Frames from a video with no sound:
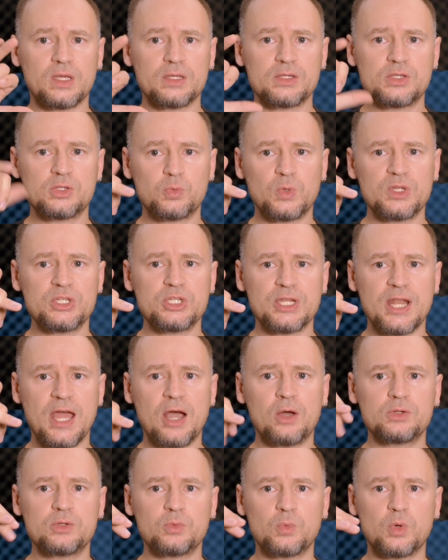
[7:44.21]
switch it
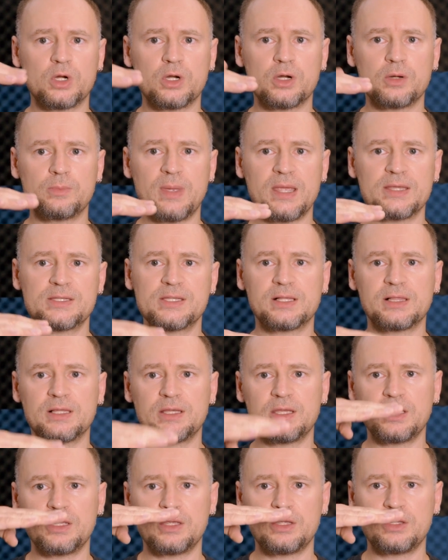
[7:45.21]
out, where
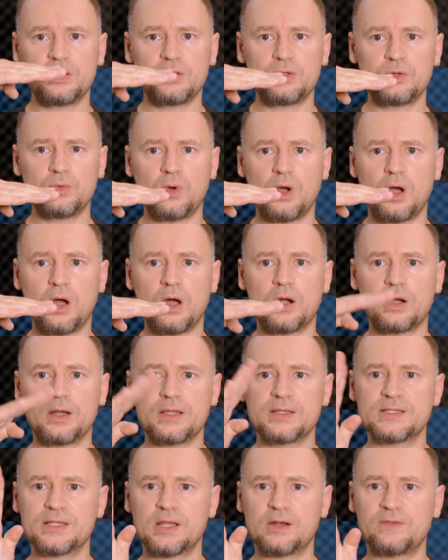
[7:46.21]
basically you are,
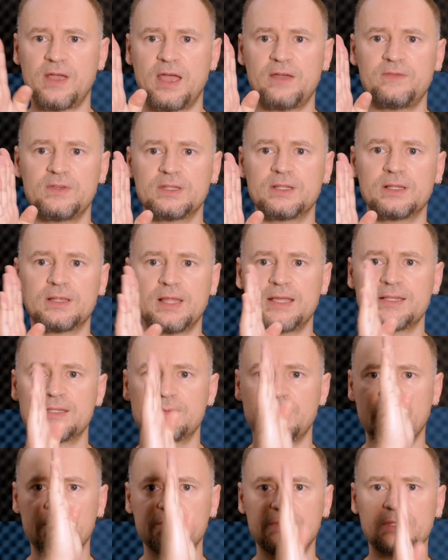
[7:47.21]
instead of having the
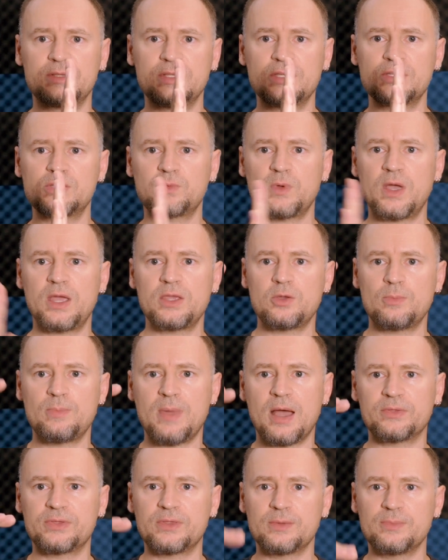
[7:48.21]
lights mounted this way, you
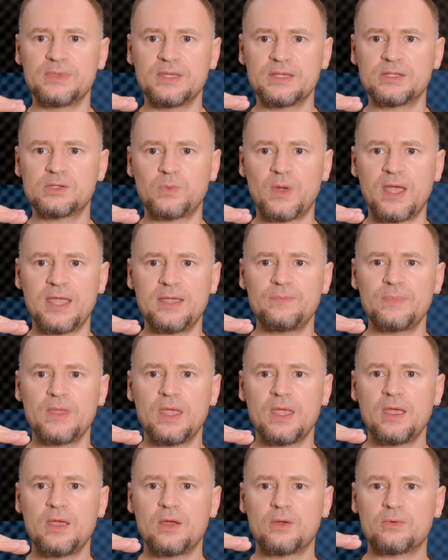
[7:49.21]
mount them this way,
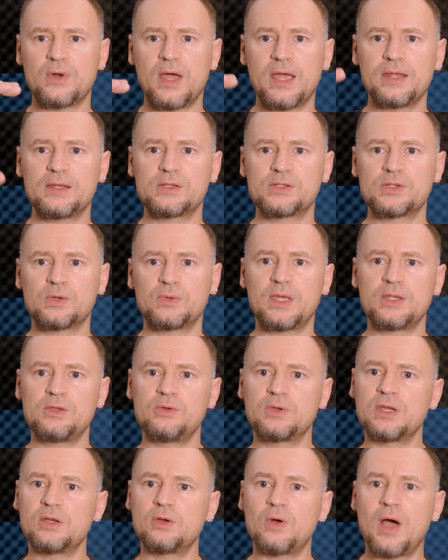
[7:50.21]
right? So that
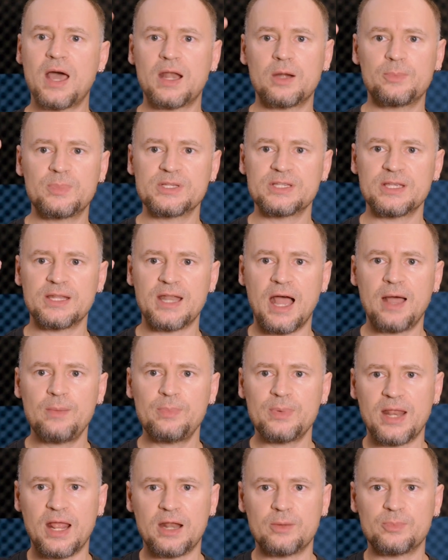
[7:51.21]
you can go 100%
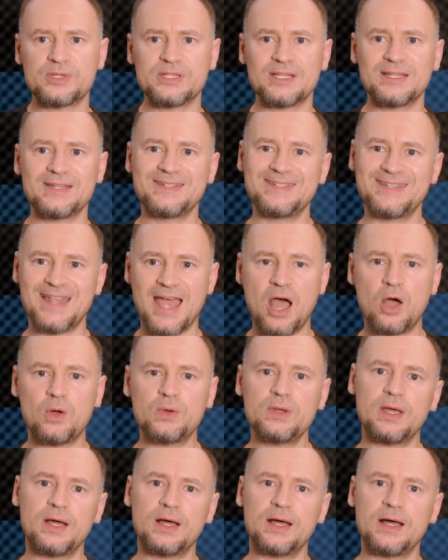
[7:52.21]
up and 100%
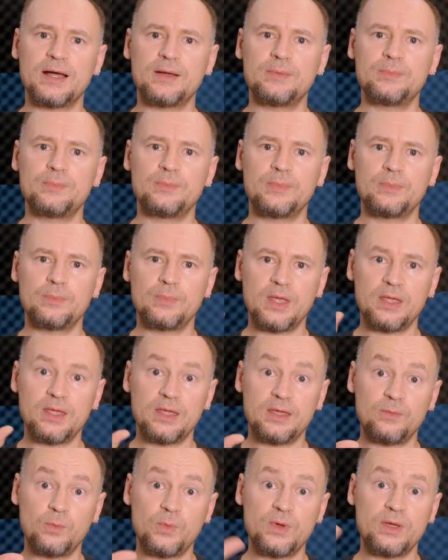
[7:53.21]
down
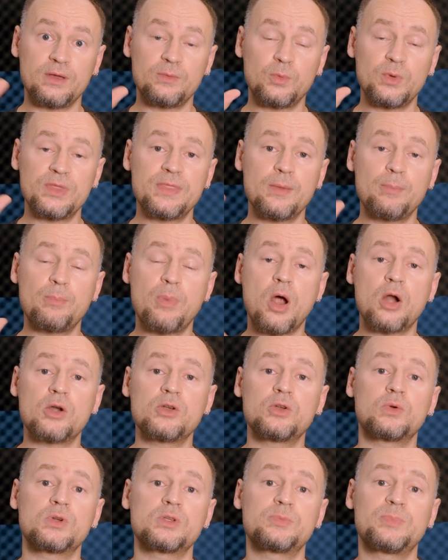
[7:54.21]
with the
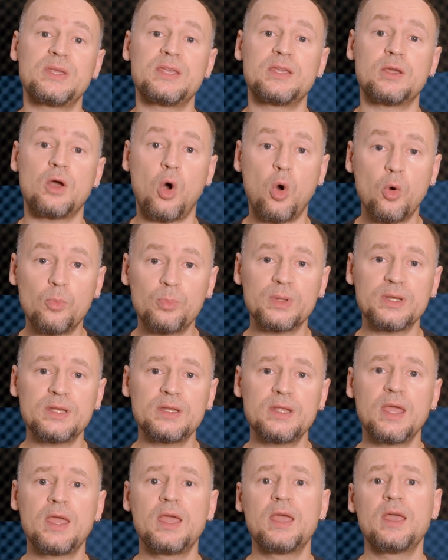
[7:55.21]
barn doors being
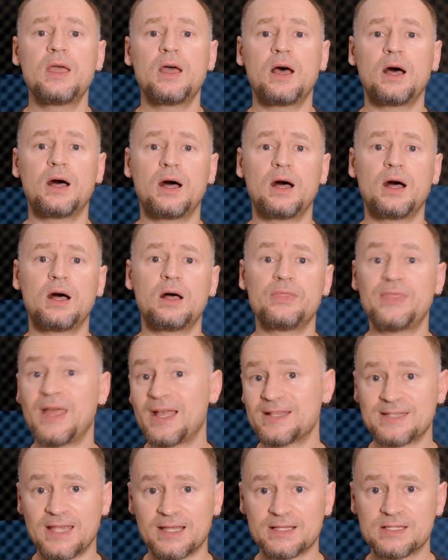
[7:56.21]
open.
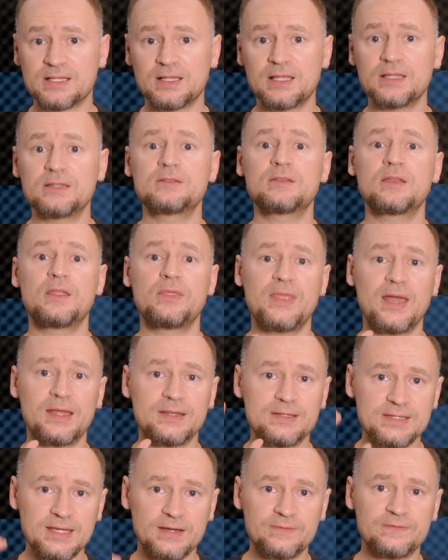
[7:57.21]
That's excellent.
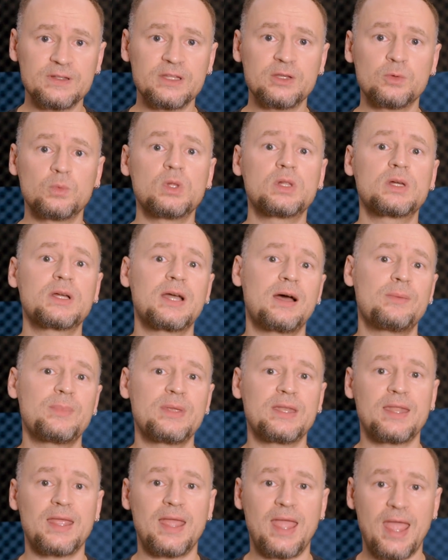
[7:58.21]
That definitely will come
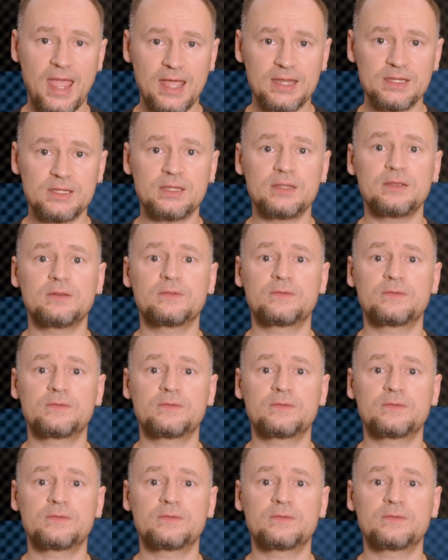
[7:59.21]
in handy